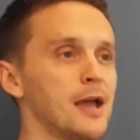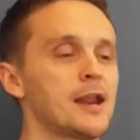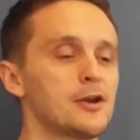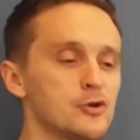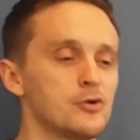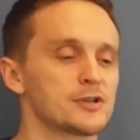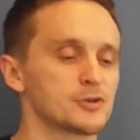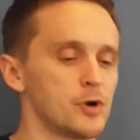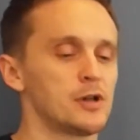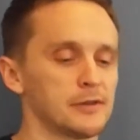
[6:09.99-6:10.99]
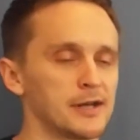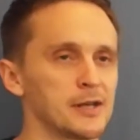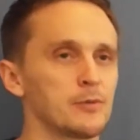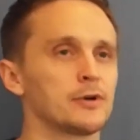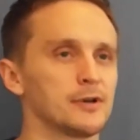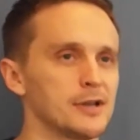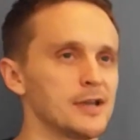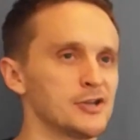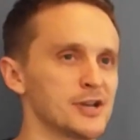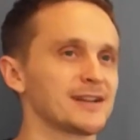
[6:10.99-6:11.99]
and I knew as well that he would
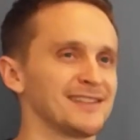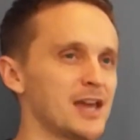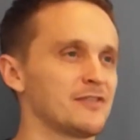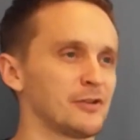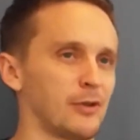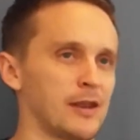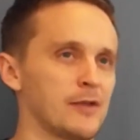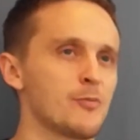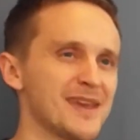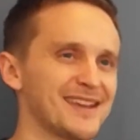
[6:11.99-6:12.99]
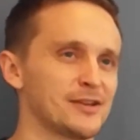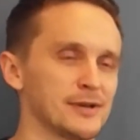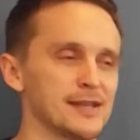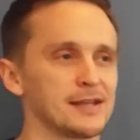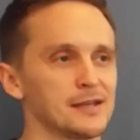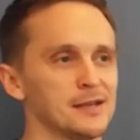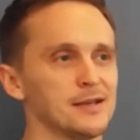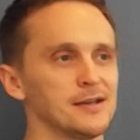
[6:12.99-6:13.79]
inject life into that. He would make it unique.